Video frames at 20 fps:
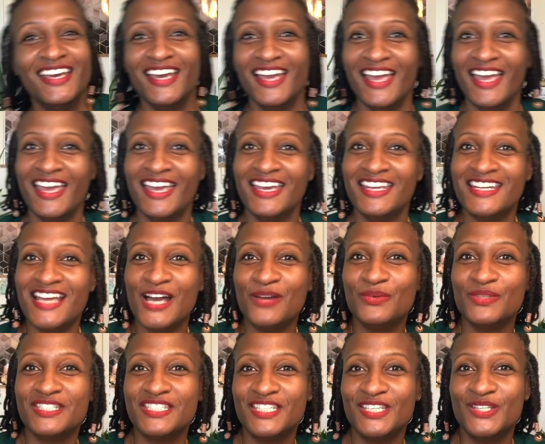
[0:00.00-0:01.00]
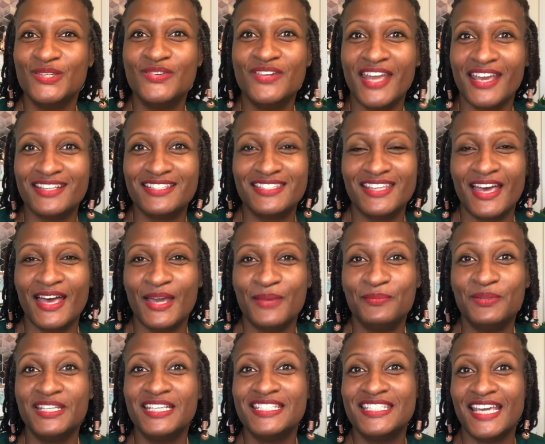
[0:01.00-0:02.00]
and I will see you next time.
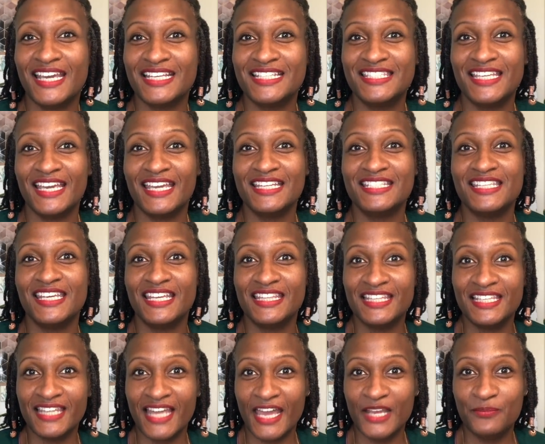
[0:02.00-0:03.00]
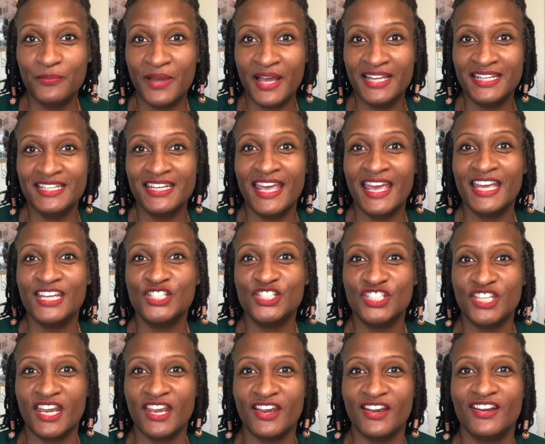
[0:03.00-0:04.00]
Please take a second to hit the like button and
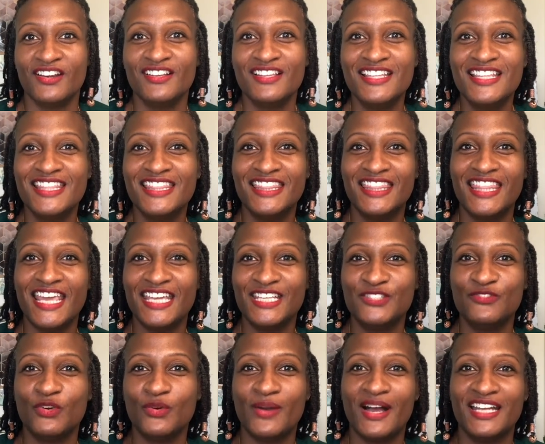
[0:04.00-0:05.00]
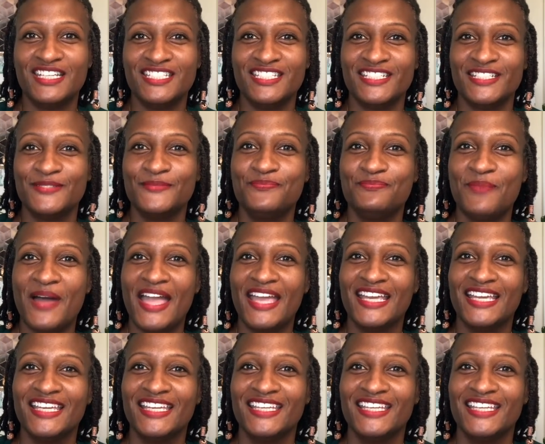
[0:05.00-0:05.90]
share. Thanks for watching. Bye.